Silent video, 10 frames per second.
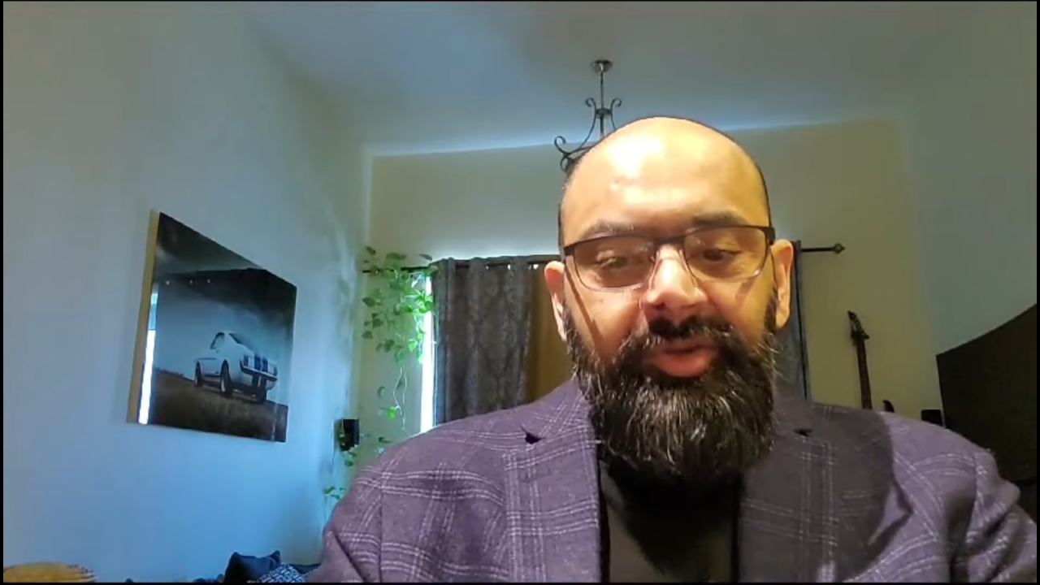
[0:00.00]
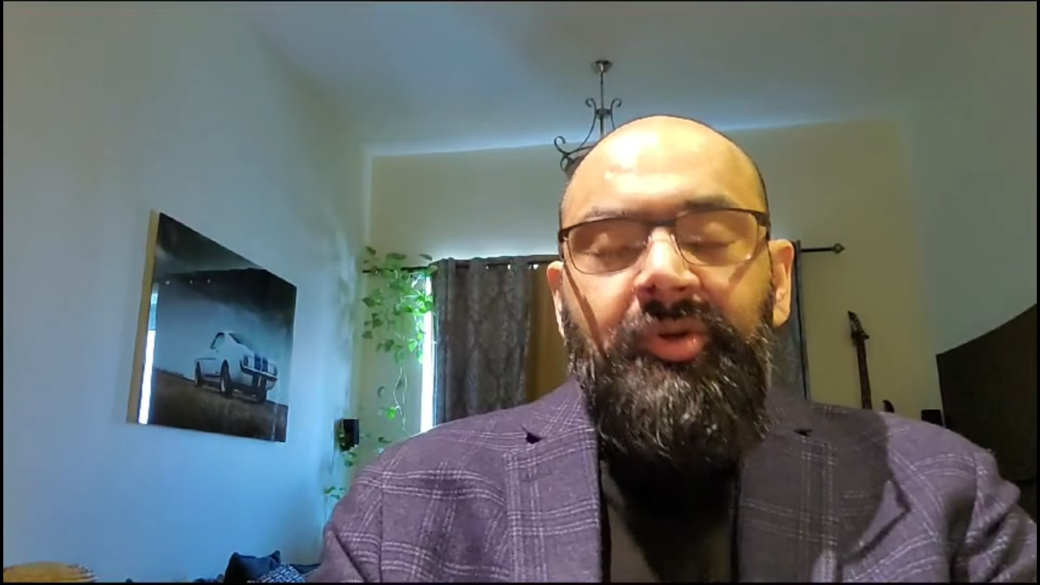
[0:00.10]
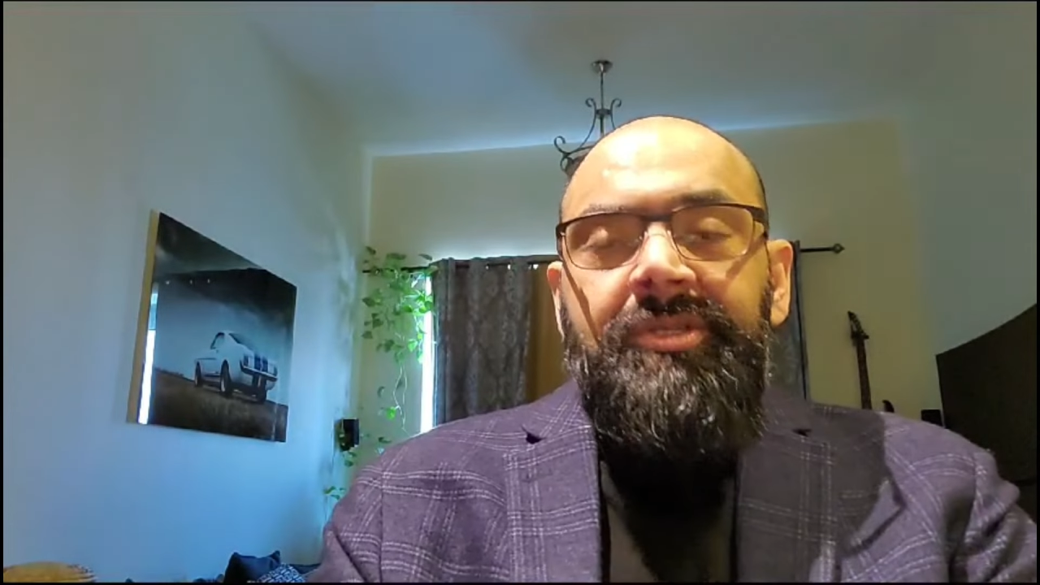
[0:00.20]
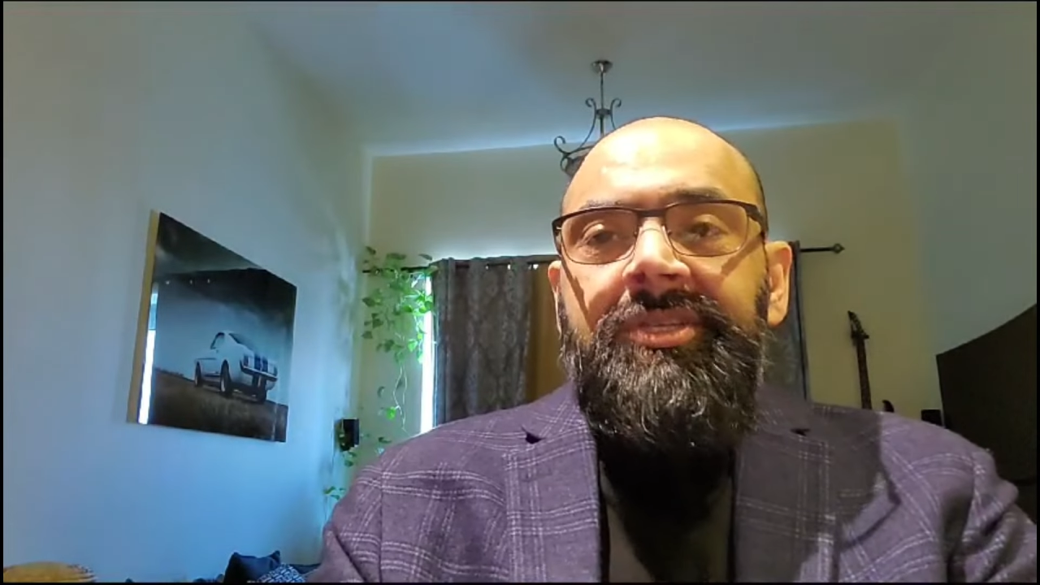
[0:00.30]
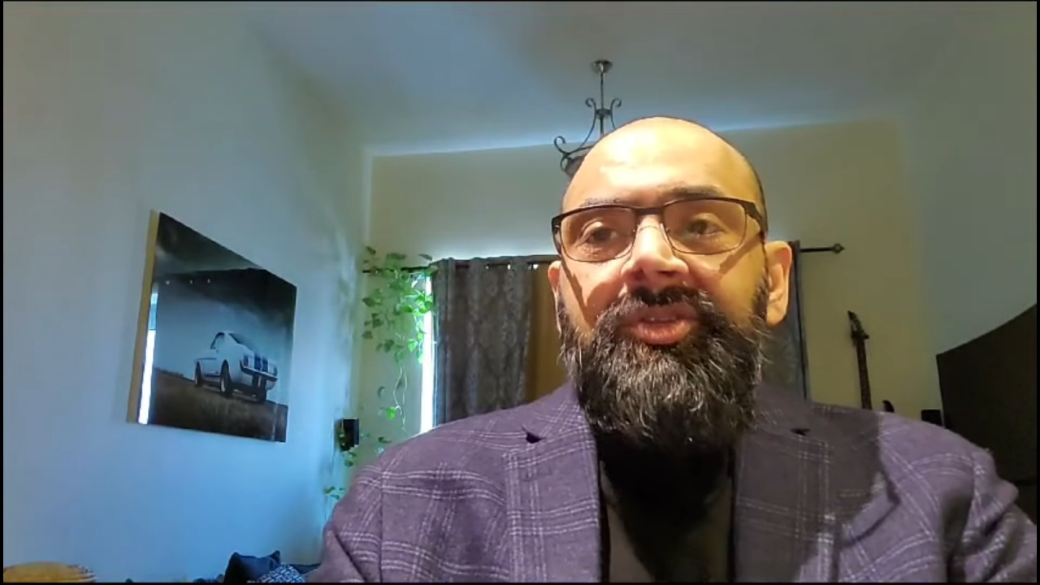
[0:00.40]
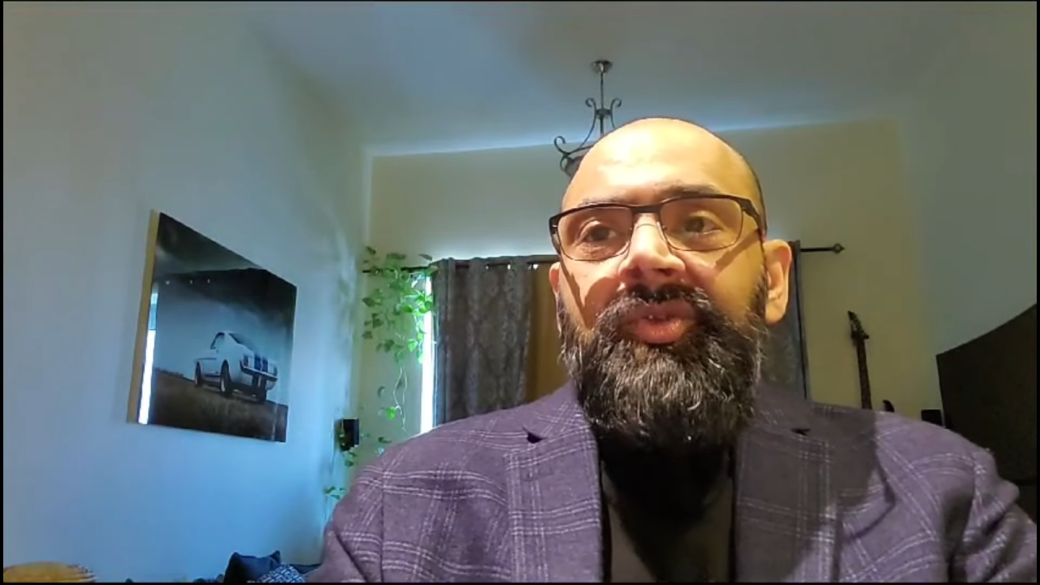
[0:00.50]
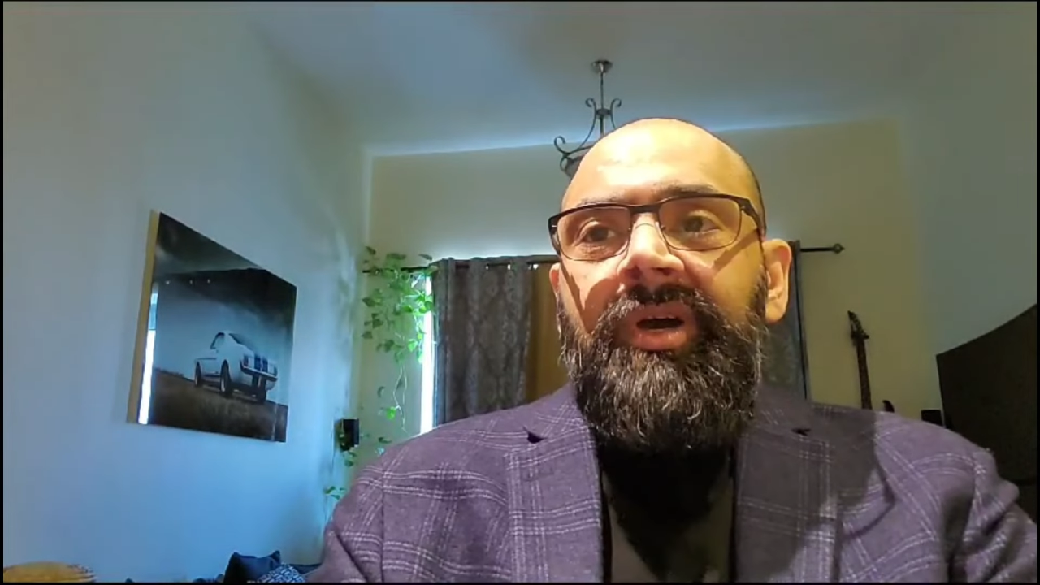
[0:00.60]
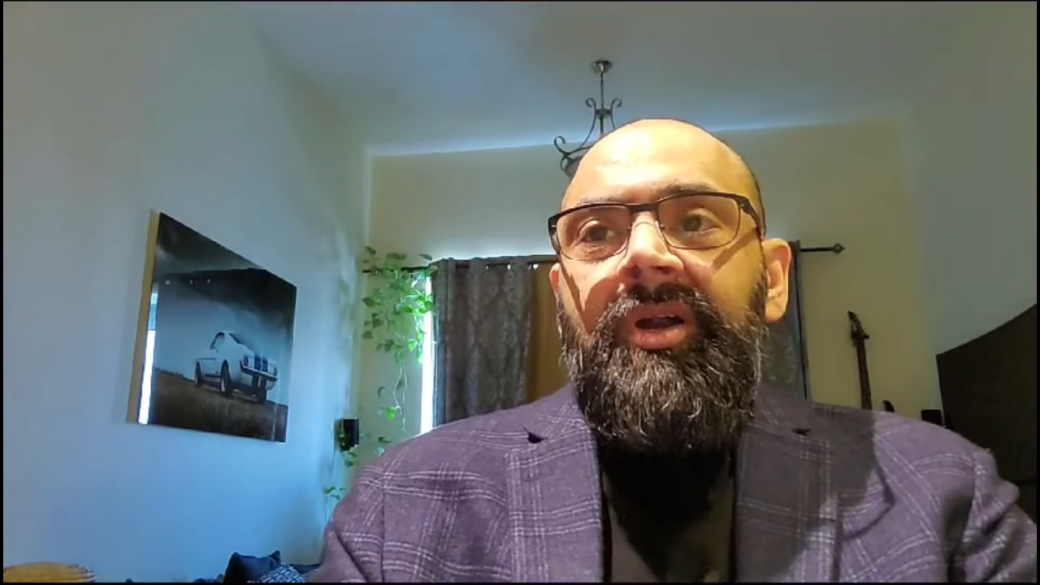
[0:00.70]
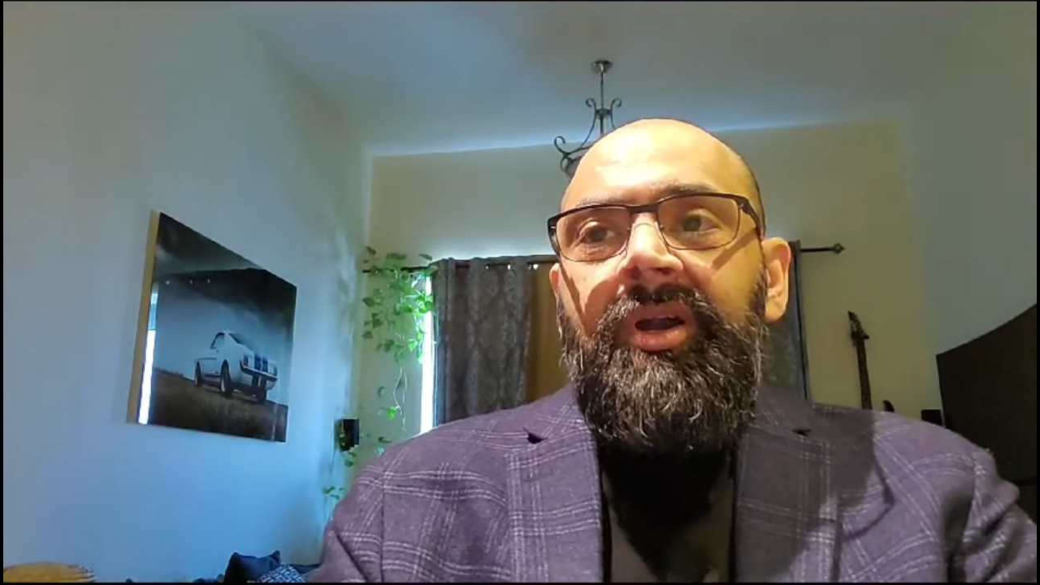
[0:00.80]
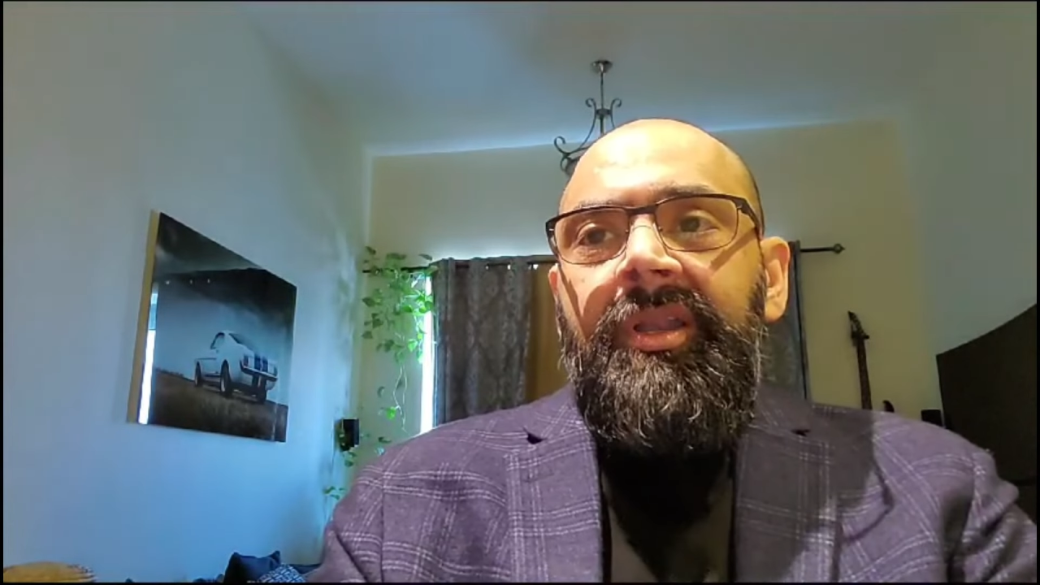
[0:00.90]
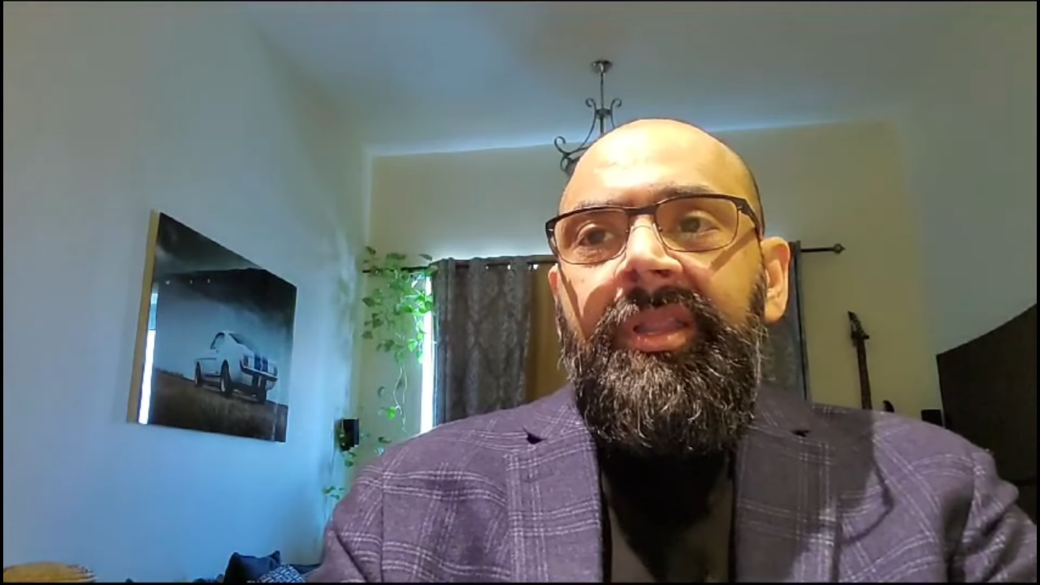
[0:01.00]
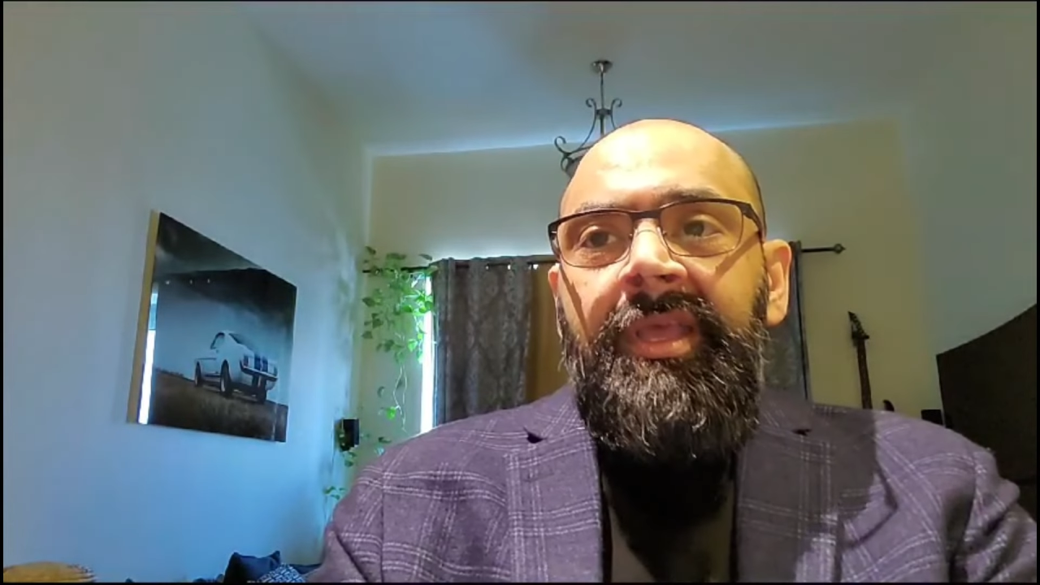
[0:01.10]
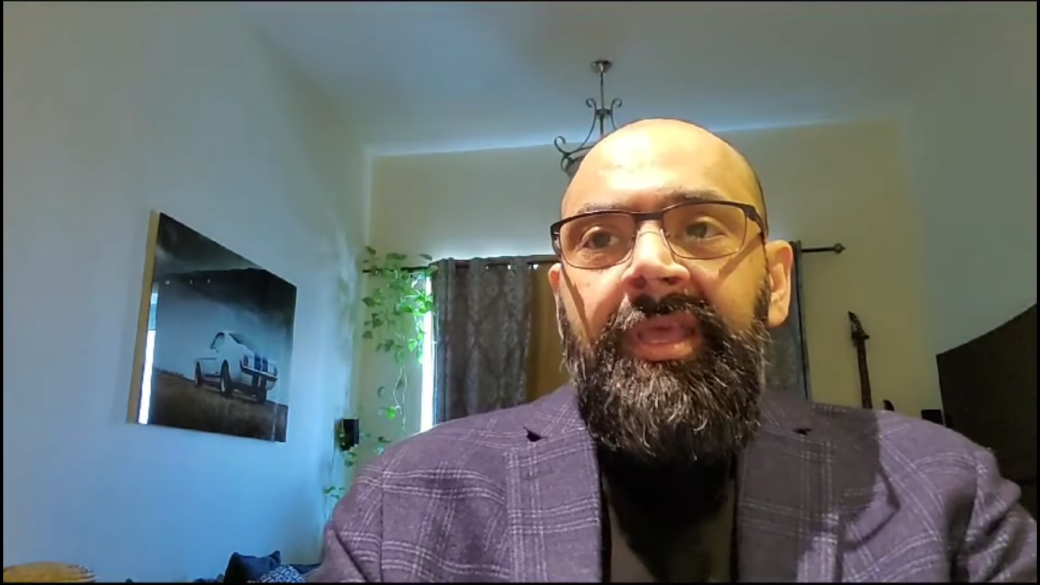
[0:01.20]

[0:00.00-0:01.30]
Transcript: goes into the heart,